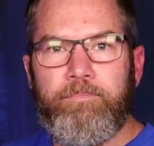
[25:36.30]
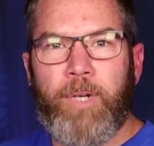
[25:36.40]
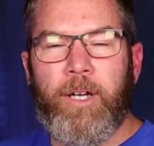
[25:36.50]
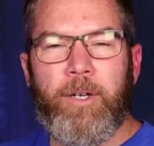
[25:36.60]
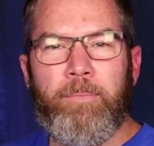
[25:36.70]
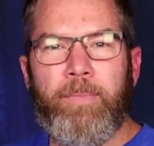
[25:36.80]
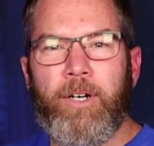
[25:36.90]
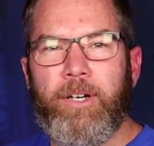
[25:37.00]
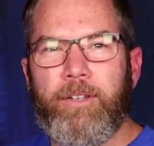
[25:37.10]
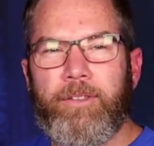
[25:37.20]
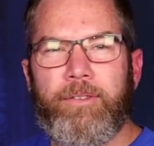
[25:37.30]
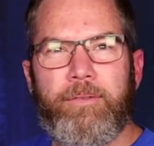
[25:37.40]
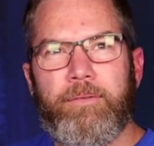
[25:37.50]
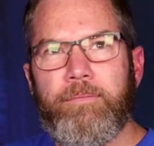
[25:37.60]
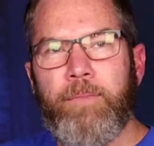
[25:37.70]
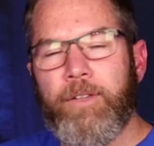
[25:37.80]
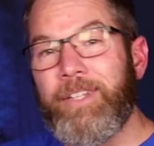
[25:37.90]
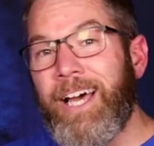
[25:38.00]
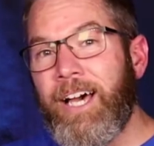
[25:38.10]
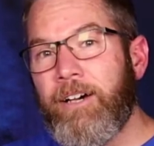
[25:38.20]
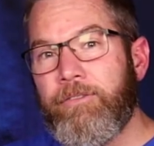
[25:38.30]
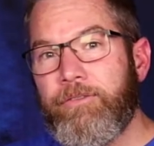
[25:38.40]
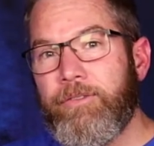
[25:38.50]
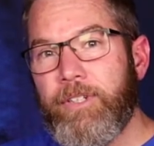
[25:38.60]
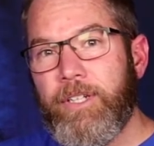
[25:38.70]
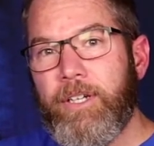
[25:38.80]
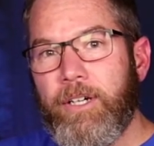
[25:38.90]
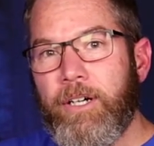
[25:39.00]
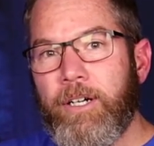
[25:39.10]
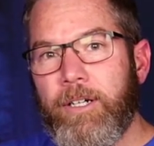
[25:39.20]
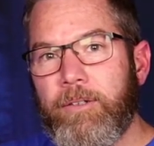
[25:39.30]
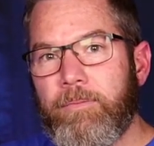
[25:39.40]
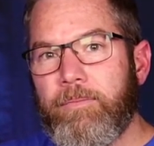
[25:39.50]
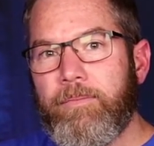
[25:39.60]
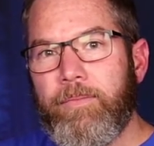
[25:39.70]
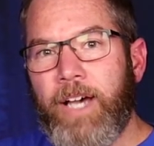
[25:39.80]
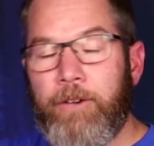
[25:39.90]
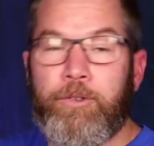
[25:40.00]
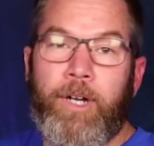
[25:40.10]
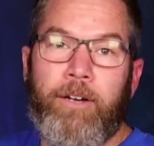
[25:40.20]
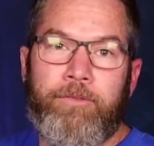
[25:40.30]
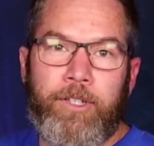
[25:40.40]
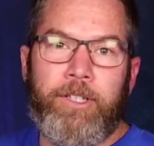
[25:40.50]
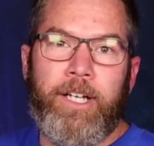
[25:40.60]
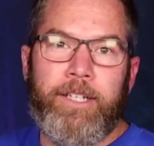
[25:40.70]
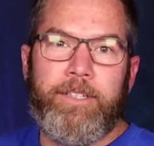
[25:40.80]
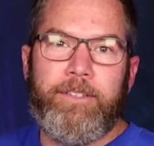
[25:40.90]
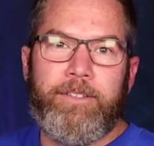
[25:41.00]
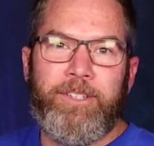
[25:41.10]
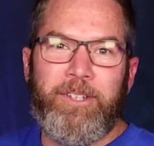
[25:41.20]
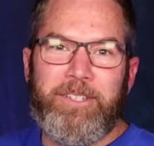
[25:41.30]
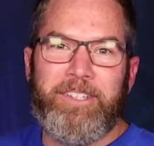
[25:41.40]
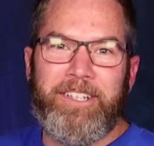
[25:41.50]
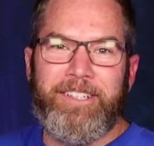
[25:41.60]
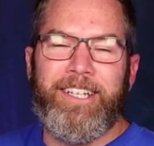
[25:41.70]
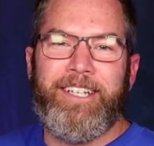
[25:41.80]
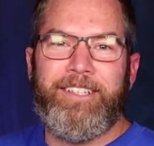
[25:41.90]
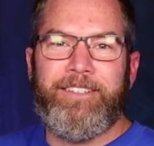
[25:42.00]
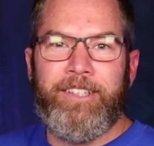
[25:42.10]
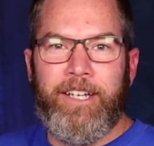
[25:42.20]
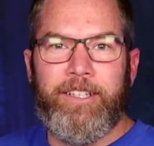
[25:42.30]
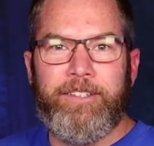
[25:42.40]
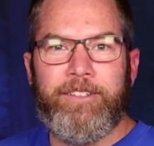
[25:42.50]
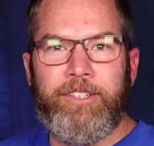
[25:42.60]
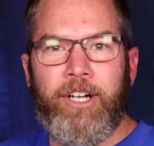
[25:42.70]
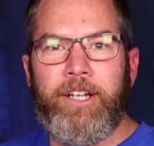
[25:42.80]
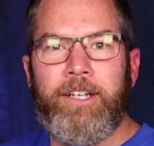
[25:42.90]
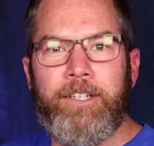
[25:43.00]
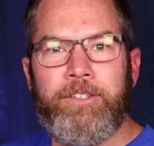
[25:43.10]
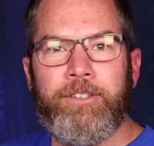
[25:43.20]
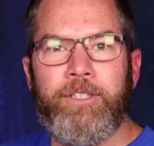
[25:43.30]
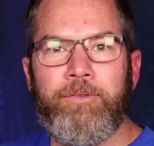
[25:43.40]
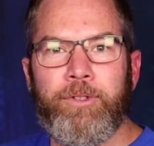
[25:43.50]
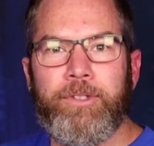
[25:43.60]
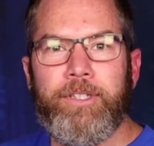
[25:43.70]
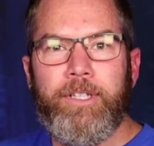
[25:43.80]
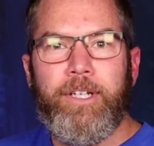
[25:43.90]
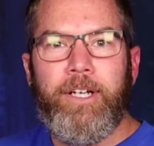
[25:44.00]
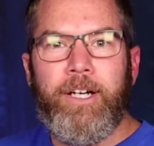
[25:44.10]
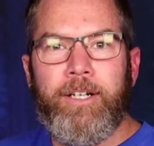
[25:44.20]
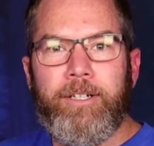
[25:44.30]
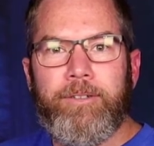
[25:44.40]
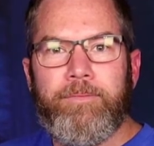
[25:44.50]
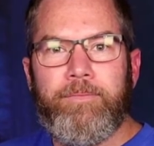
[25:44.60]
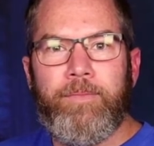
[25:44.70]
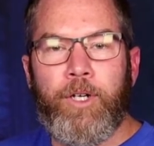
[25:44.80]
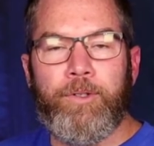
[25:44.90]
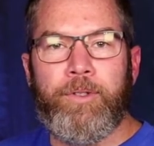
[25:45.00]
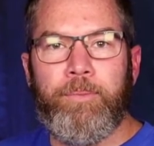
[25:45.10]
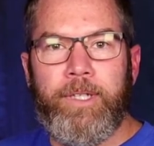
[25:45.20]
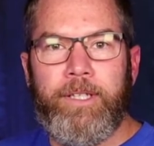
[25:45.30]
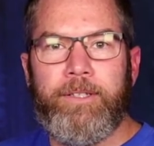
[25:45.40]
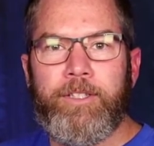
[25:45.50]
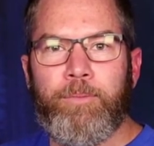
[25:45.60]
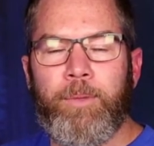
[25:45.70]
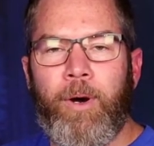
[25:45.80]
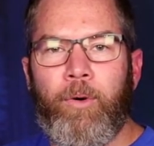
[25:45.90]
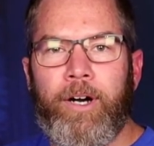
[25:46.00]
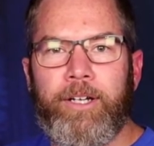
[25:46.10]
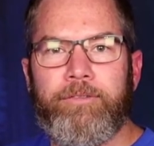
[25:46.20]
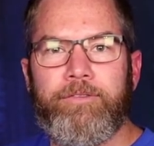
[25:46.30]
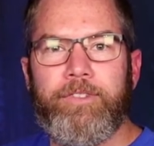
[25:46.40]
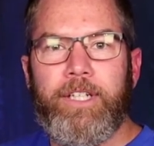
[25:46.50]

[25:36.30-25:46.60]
probably a month and a half after I felt like, you know, that second date that God had delivered her to me to be my wife,